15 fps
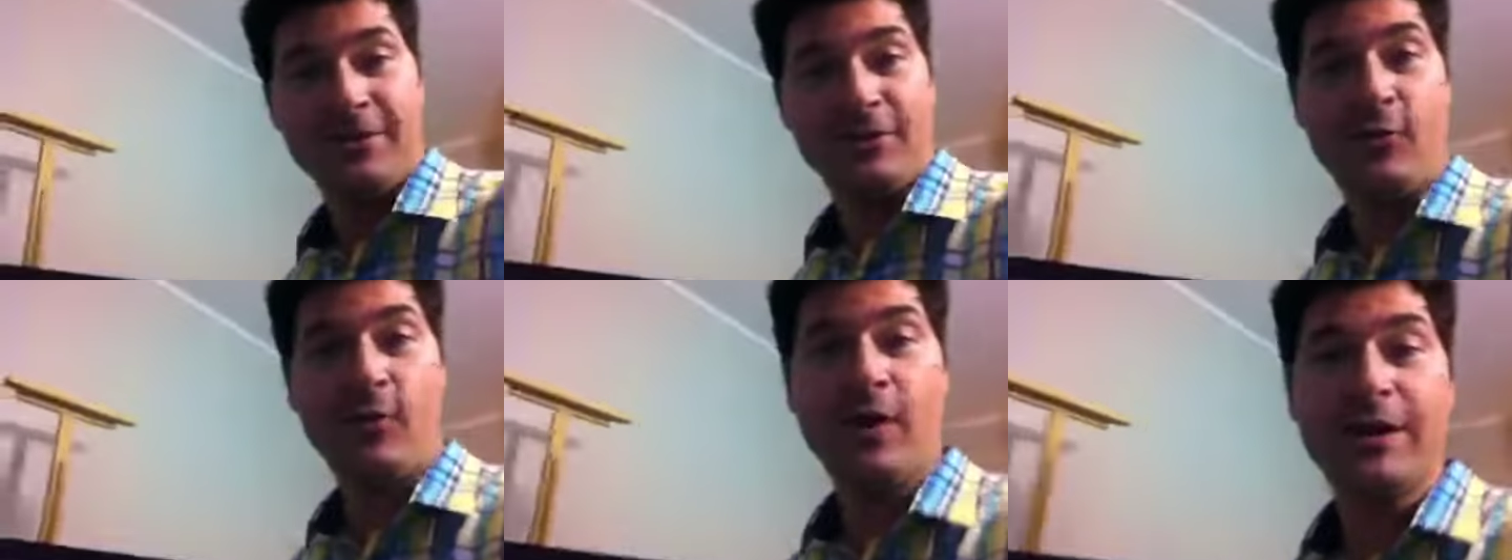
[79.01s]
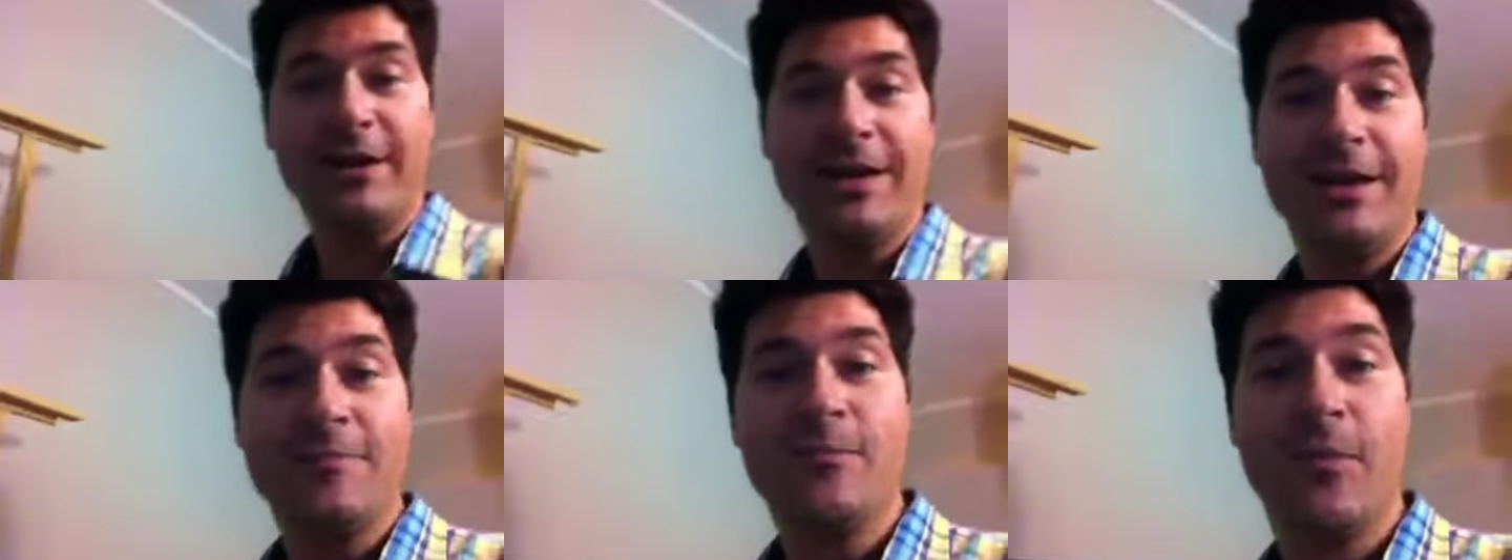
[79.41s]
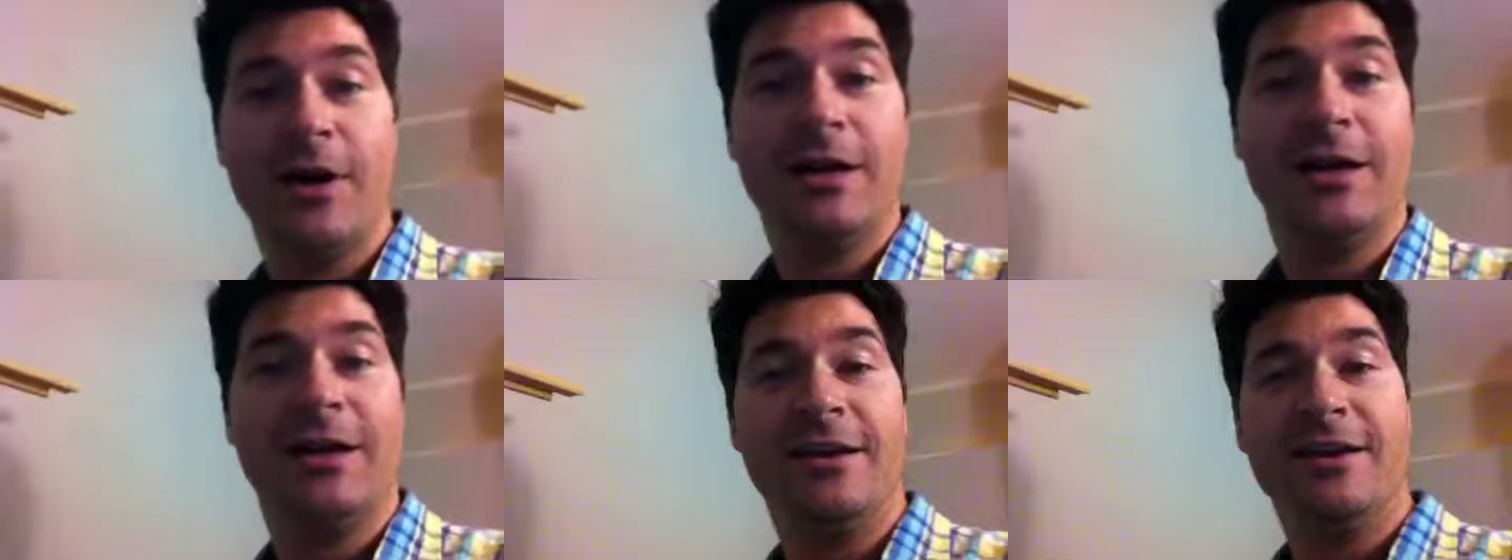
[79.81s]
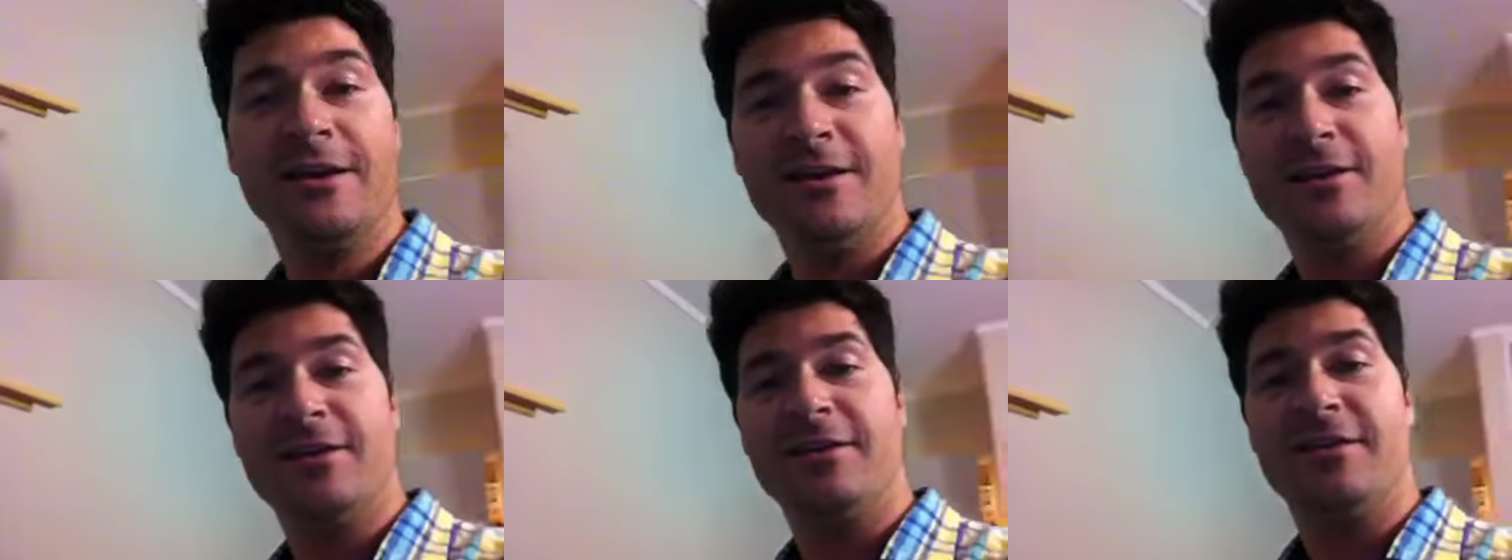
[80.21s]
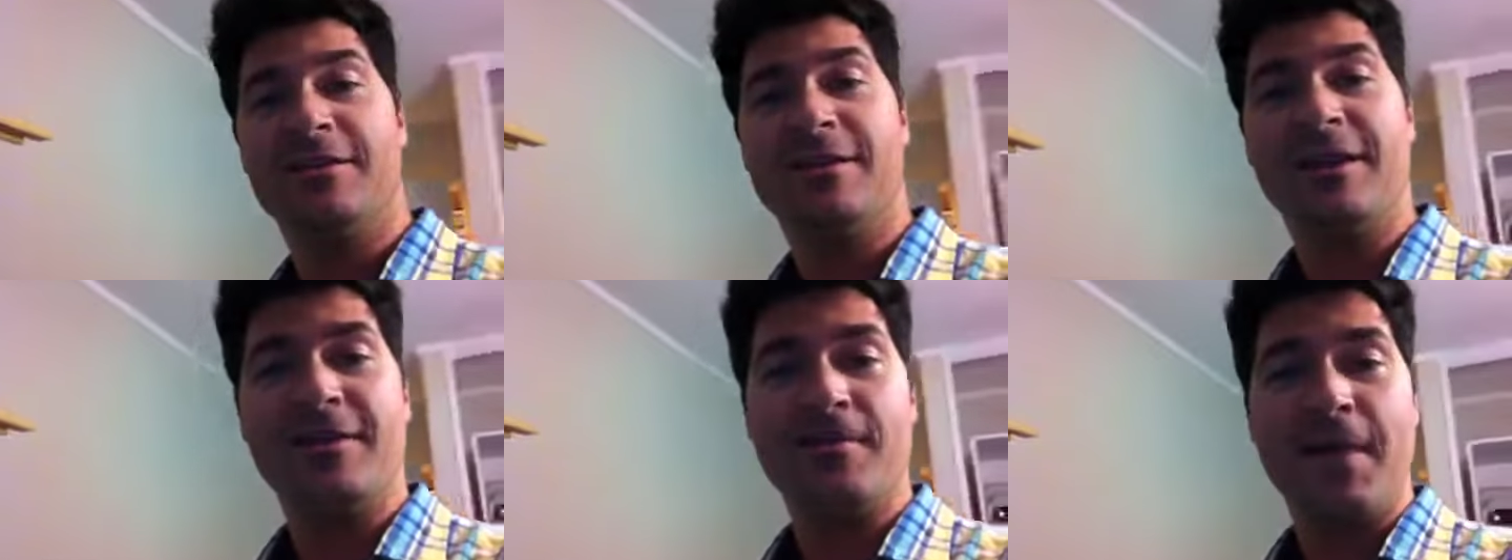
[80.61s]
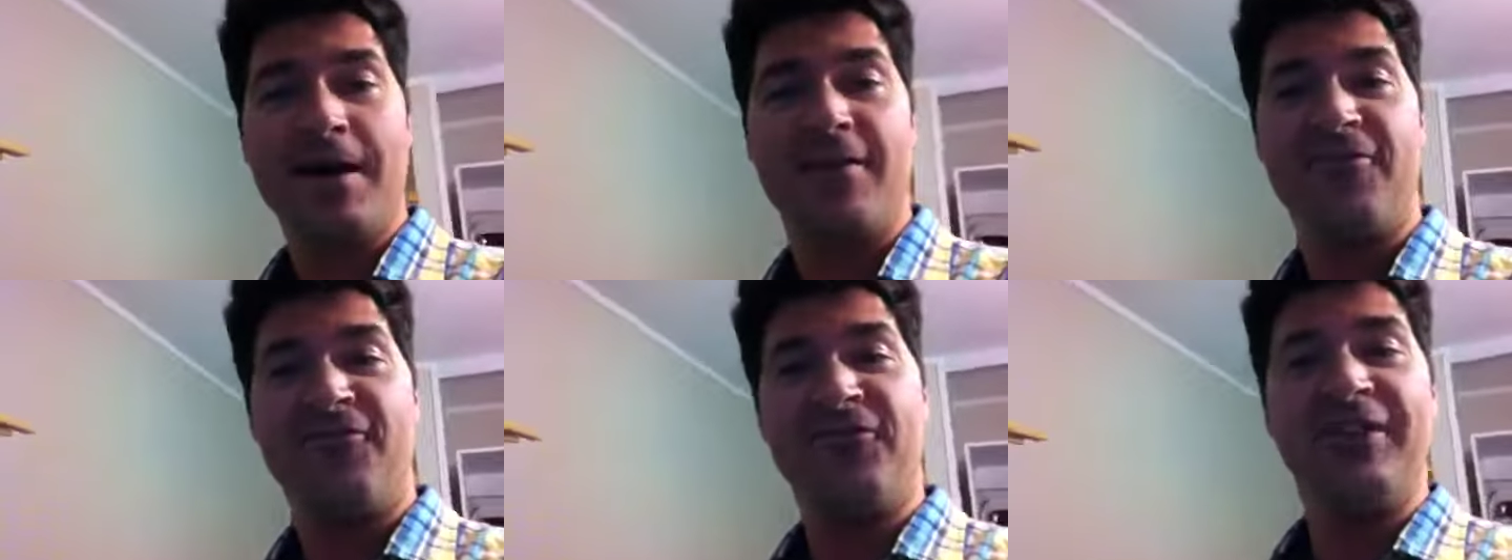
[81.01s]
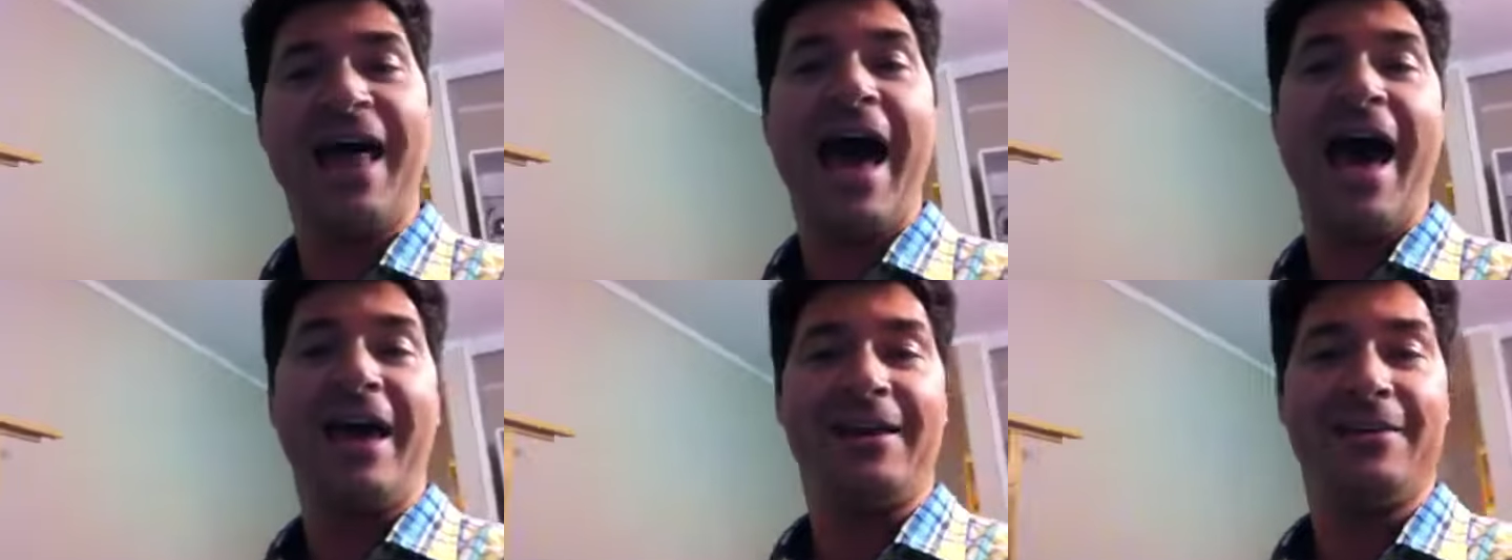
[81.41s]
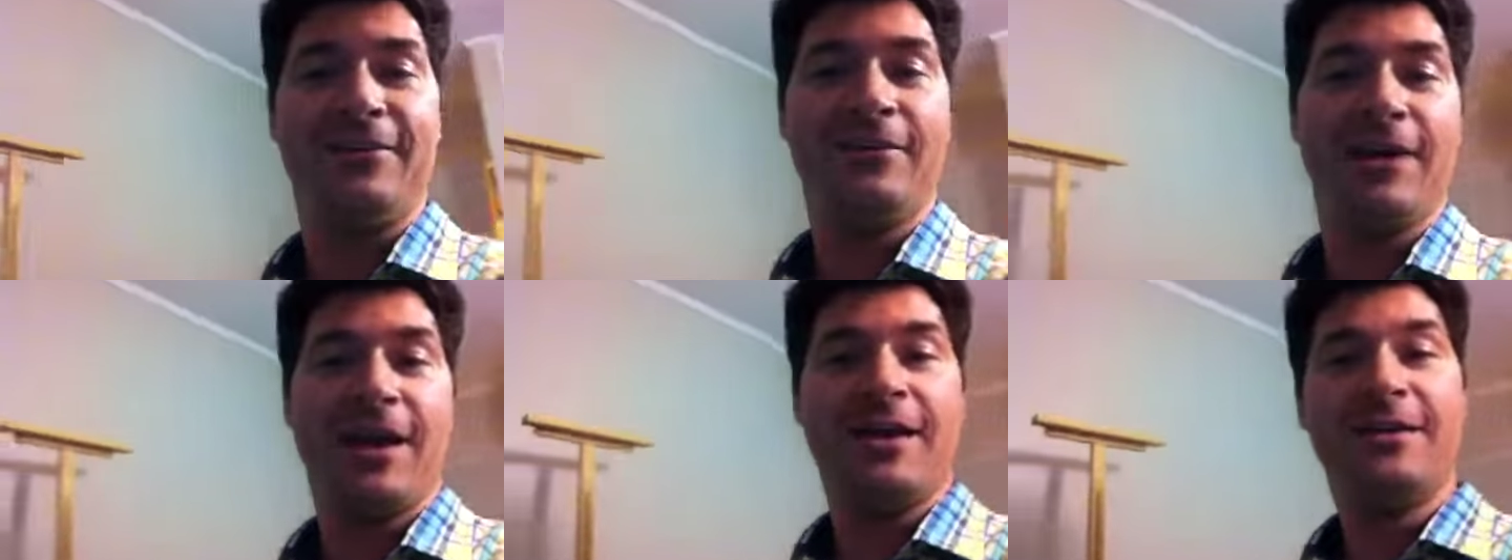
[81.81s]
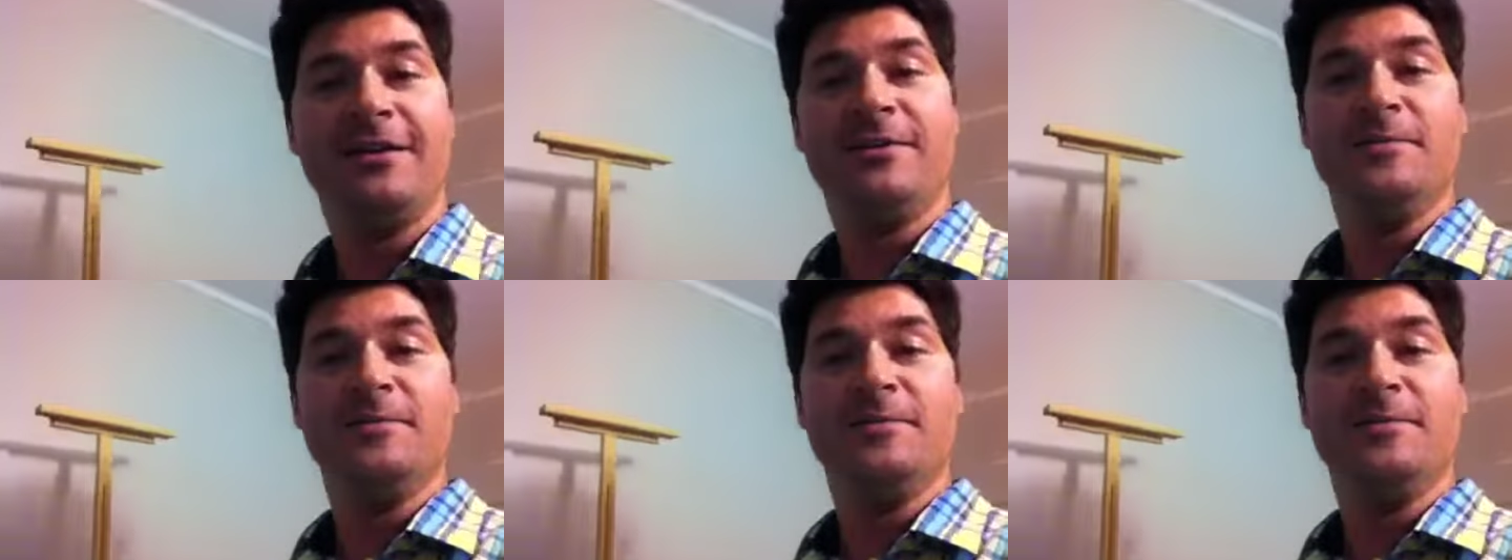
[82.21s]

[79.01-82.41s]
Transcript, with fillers: You want to get money, you think about a fly, okay?